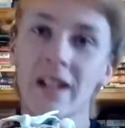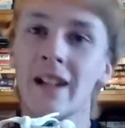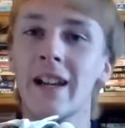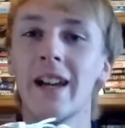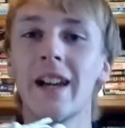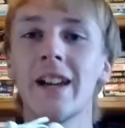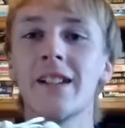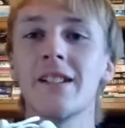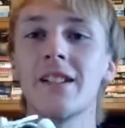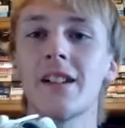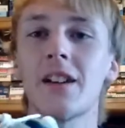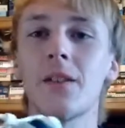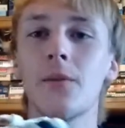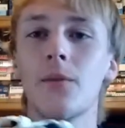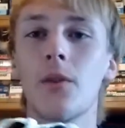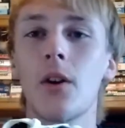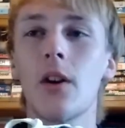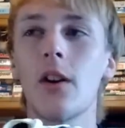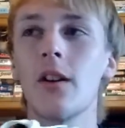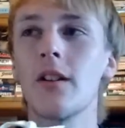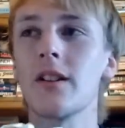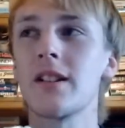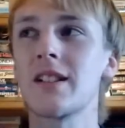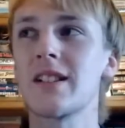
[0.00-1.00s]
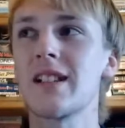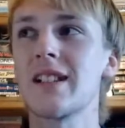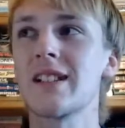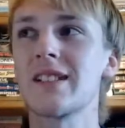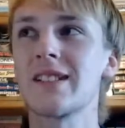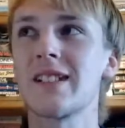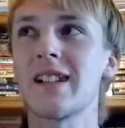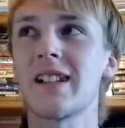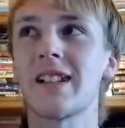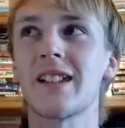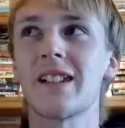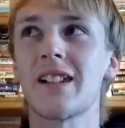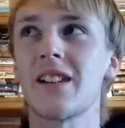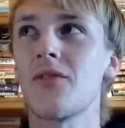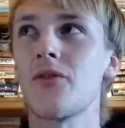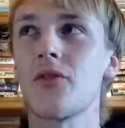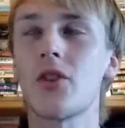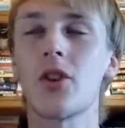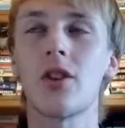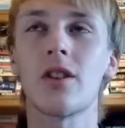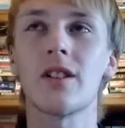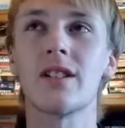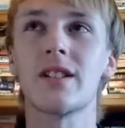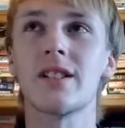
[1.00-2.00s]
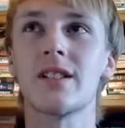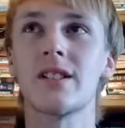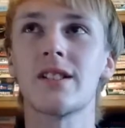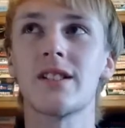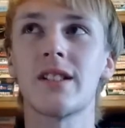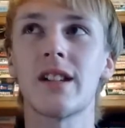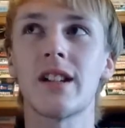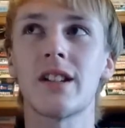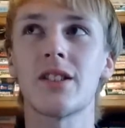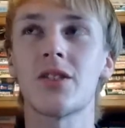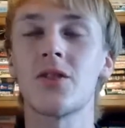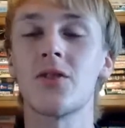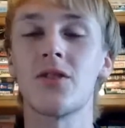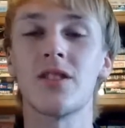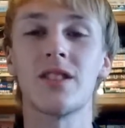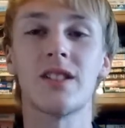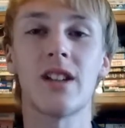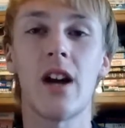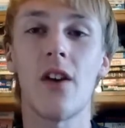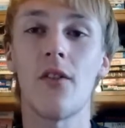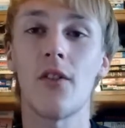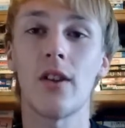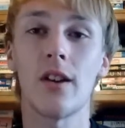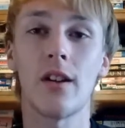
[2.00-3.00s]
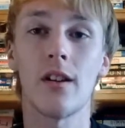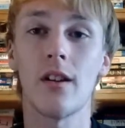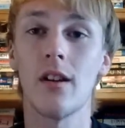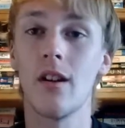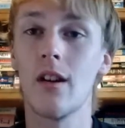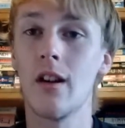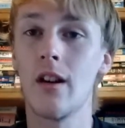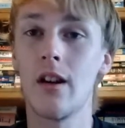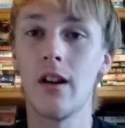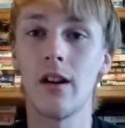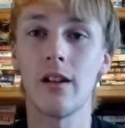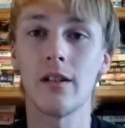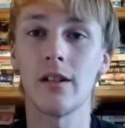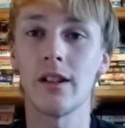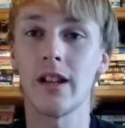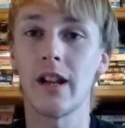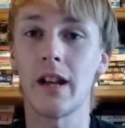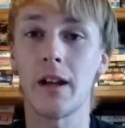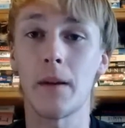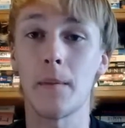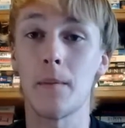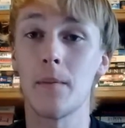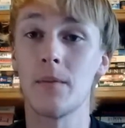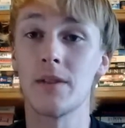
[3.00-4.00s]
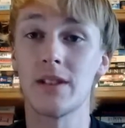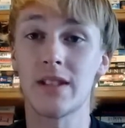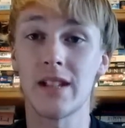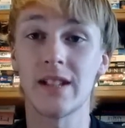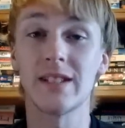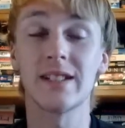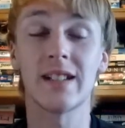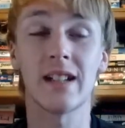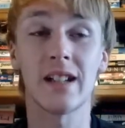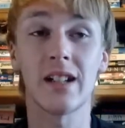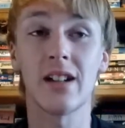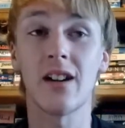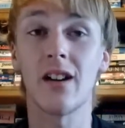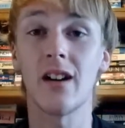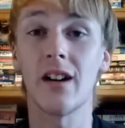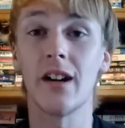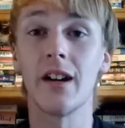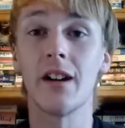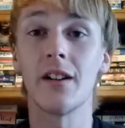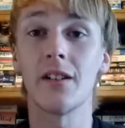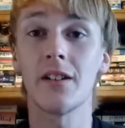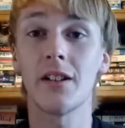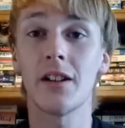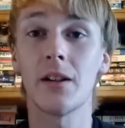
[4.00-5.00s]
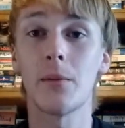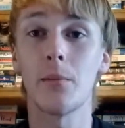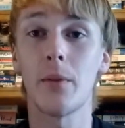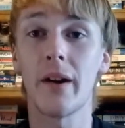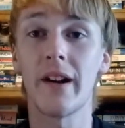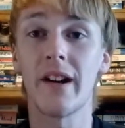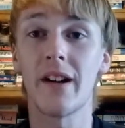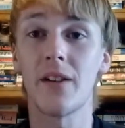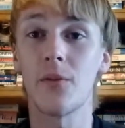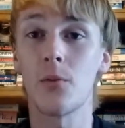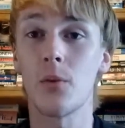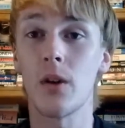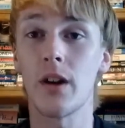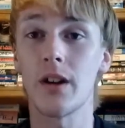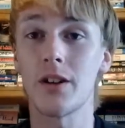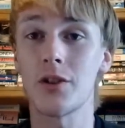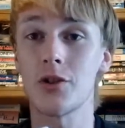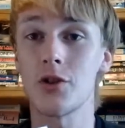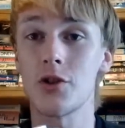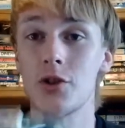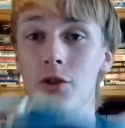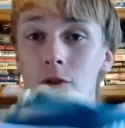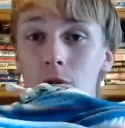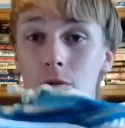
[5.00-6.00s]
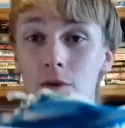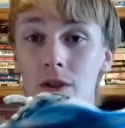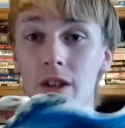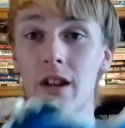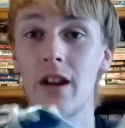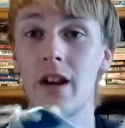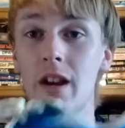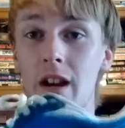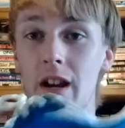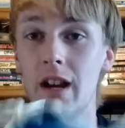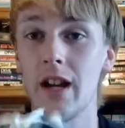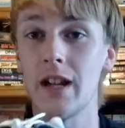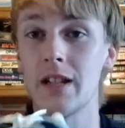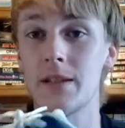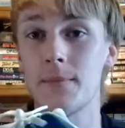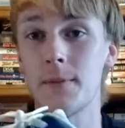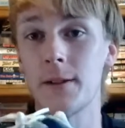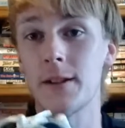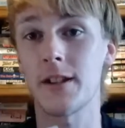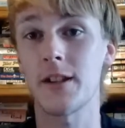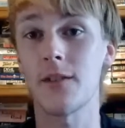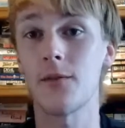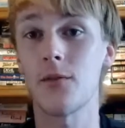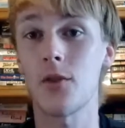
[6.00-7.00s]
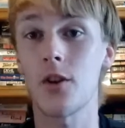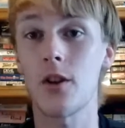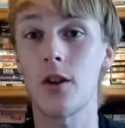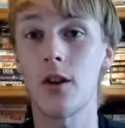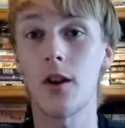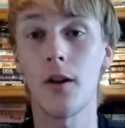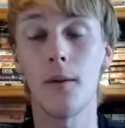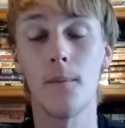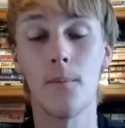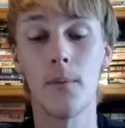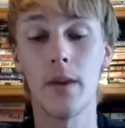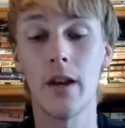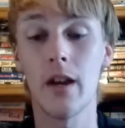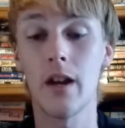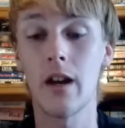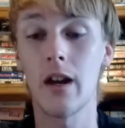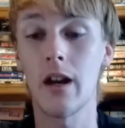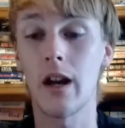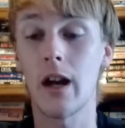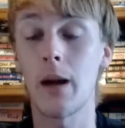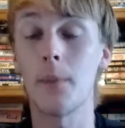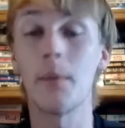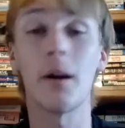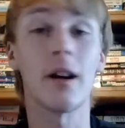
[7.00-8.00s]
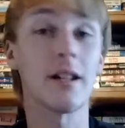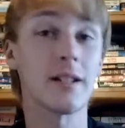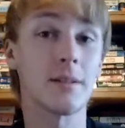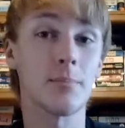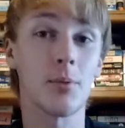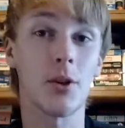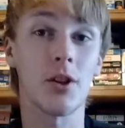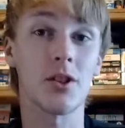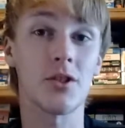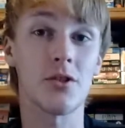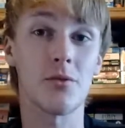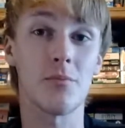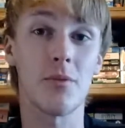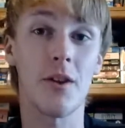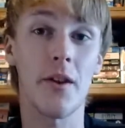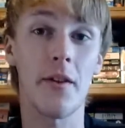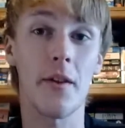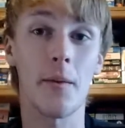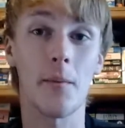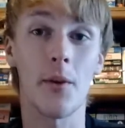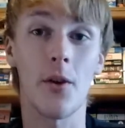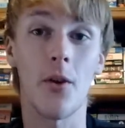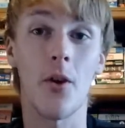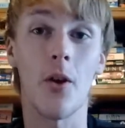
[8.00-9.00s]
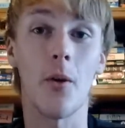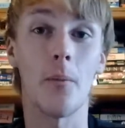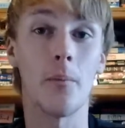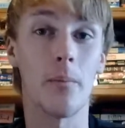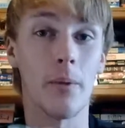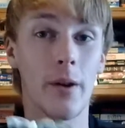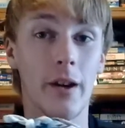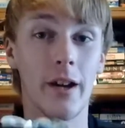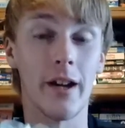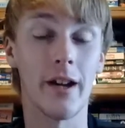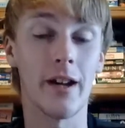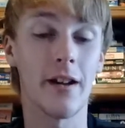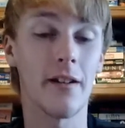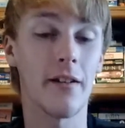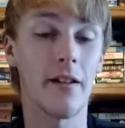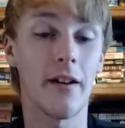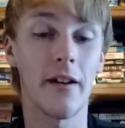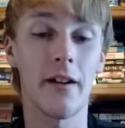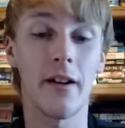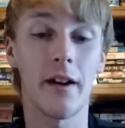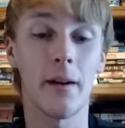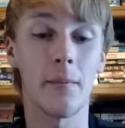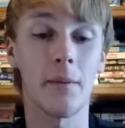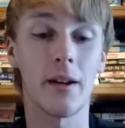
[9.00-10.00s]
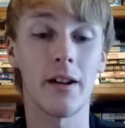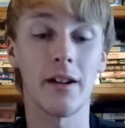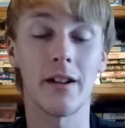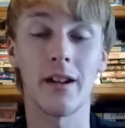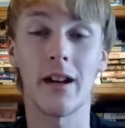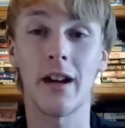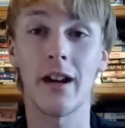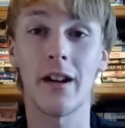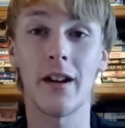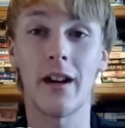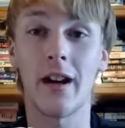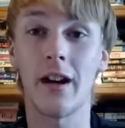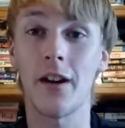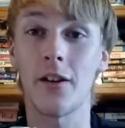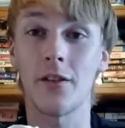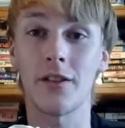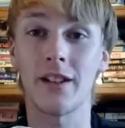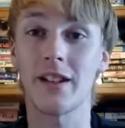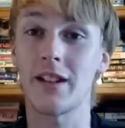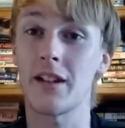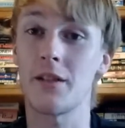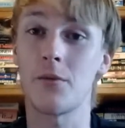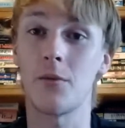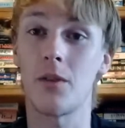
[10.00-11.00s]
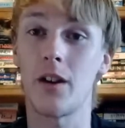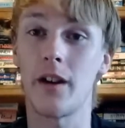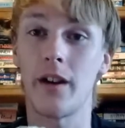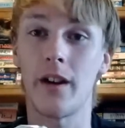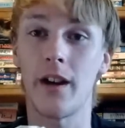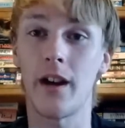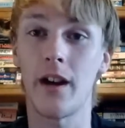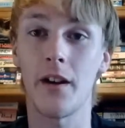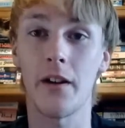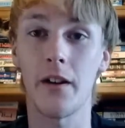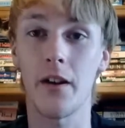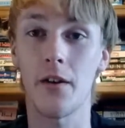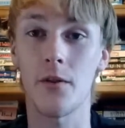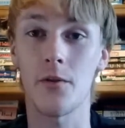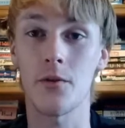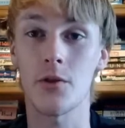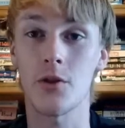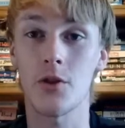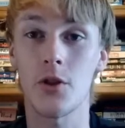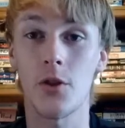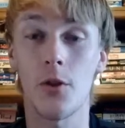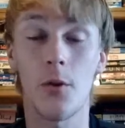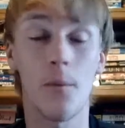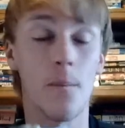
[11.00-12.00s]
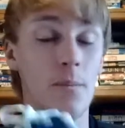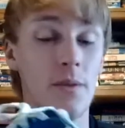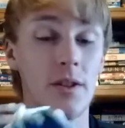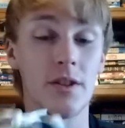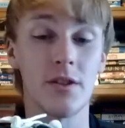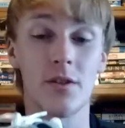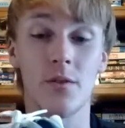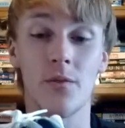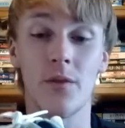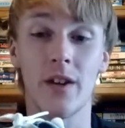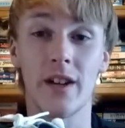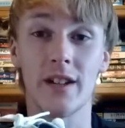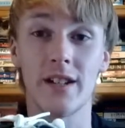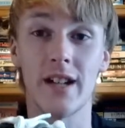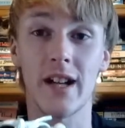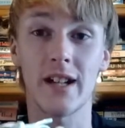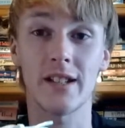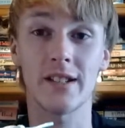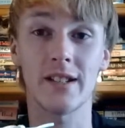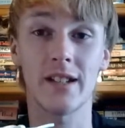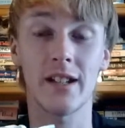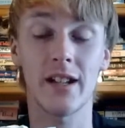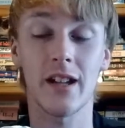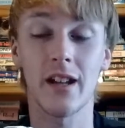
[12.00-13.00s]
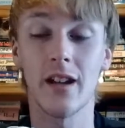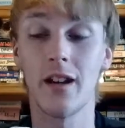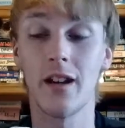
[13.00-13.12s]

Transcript: in the Kinvara since the Kinvara 6 or 7. Since I got competitive running shoes, it's been the Kinvara. I'm not sponsored by them at all, but I mean, I don't think I'd run in any other shoe. These are fantastic.